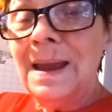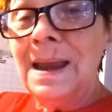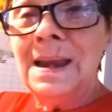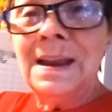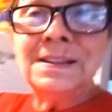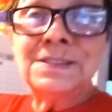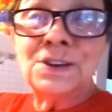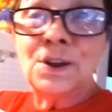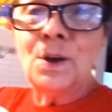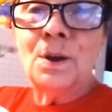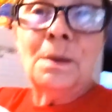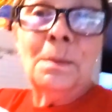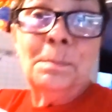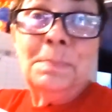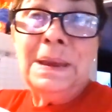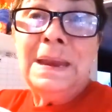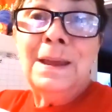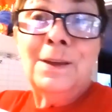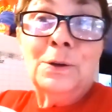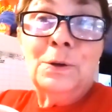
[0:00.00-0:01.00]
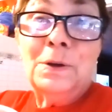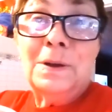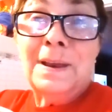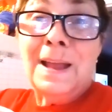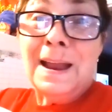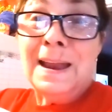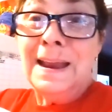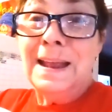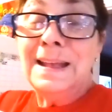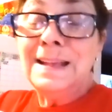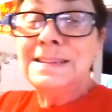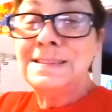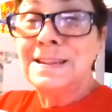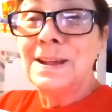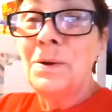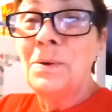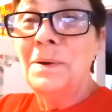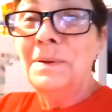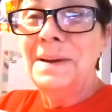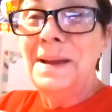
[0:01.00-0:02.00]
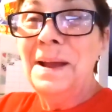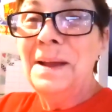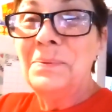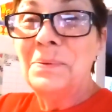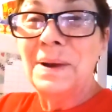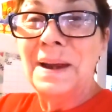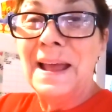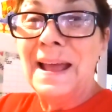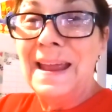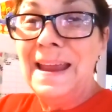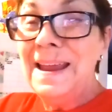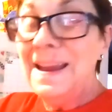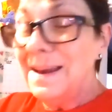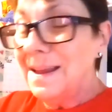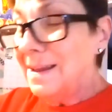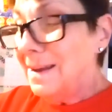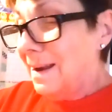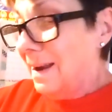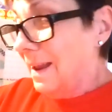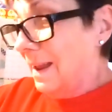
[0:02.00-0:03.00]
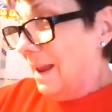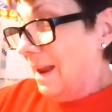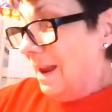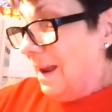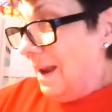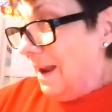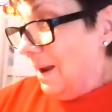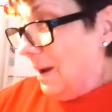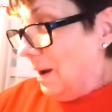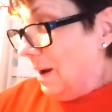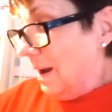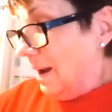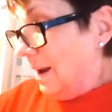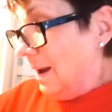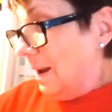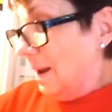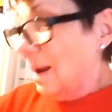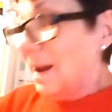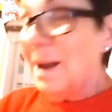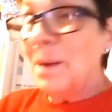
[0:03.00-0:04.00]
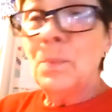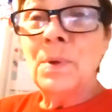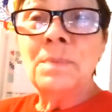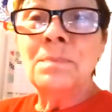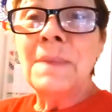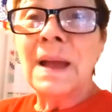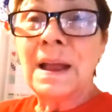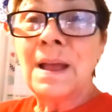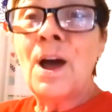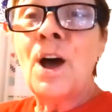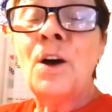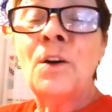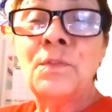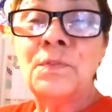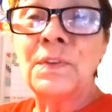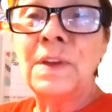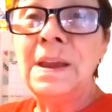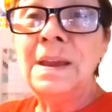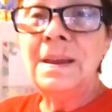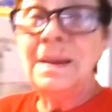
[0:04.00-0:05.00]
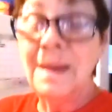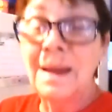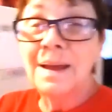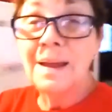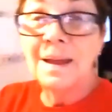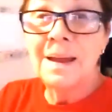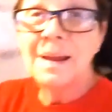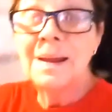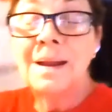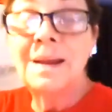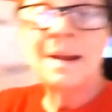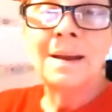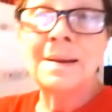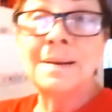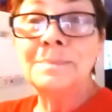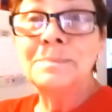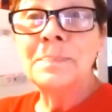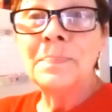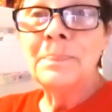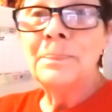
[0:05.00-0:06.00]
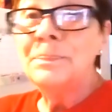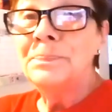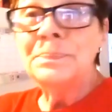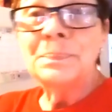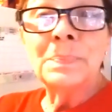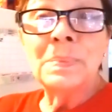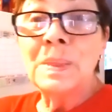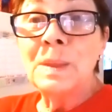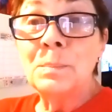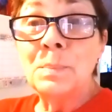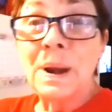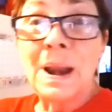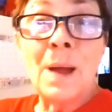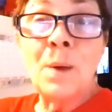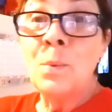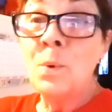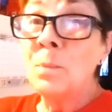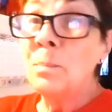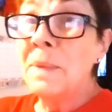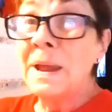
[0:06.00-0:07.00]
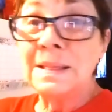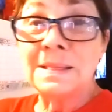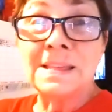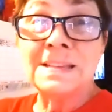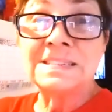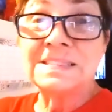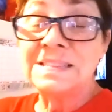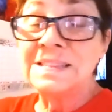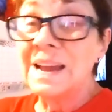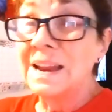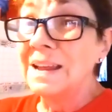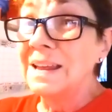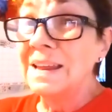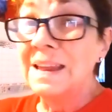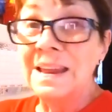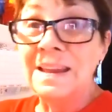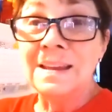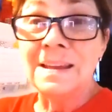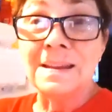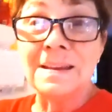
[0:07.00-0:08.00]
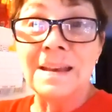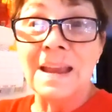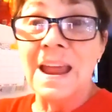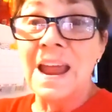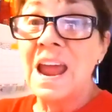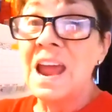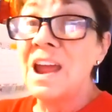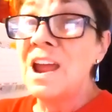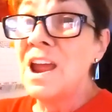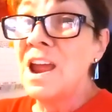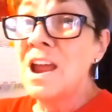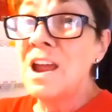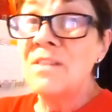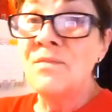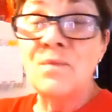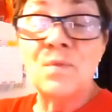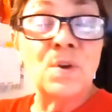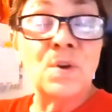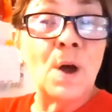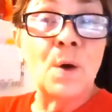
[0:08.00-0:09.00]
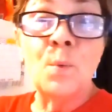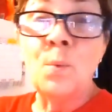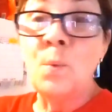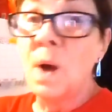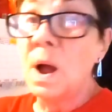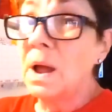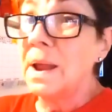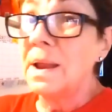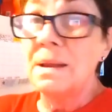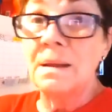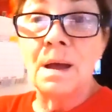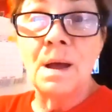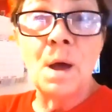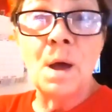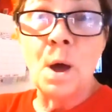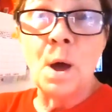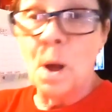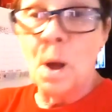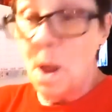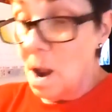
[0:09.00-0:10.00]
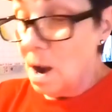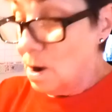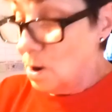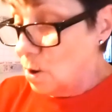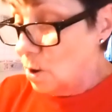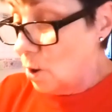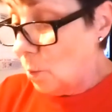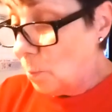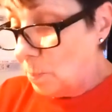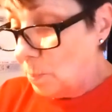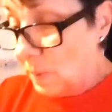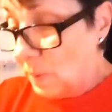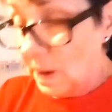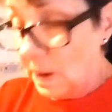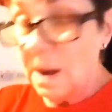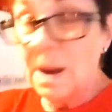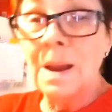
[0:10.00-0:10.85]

and it's gonna be good, I guess, when I eat it with my coffee. But I won't make this thing again. No way. Nope.